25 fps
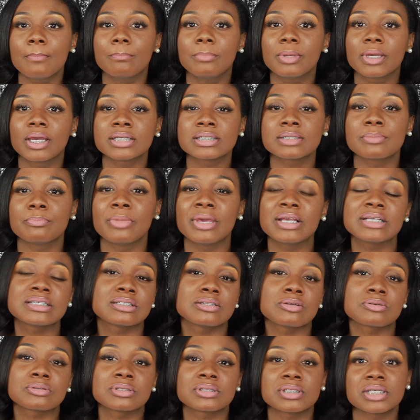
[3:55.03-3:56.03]
Because it
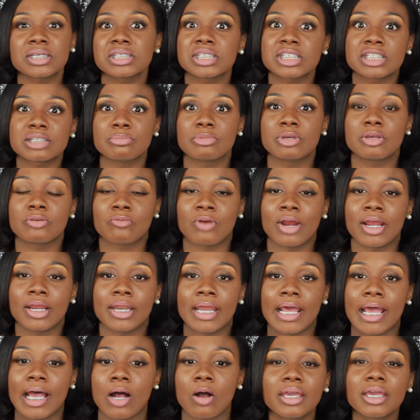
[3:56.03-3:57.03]
makes no sense to me right
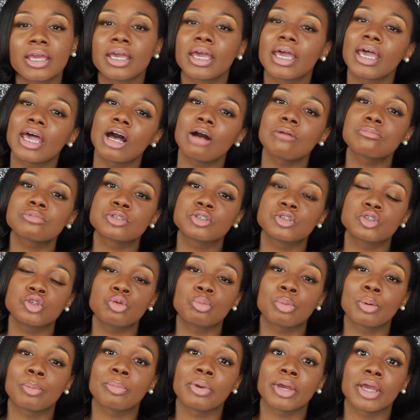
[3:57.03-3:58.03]
now. It helps
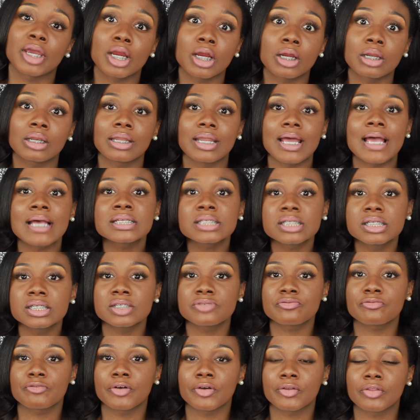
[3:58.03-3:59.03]
you prepare
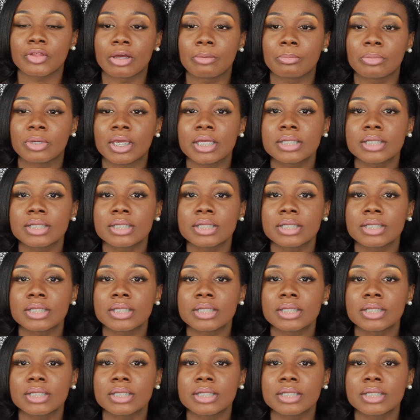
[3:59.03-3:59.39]
lessons for them.